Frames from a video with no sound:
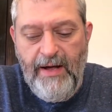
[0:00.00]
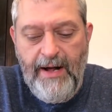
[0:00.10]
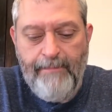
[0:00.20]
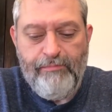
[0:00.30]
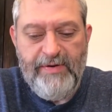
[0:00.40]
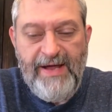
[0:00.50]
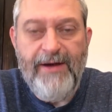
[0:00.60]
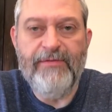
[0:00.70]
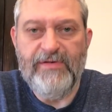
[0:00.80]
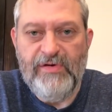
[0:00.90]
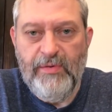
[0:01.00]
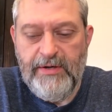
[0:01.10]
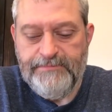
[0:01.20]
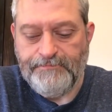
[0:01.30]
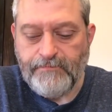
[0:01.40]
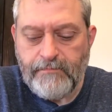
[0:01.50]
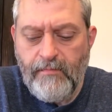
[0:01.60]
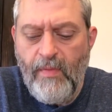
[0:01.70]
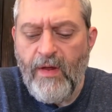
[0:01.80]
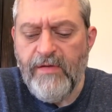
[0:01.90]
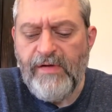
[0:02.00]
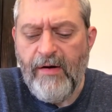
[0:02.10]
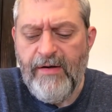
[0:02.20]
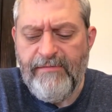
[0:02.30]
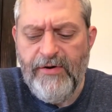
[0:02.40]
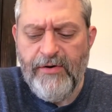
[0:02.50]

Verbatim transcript: Uh, potatoes and tuna. So if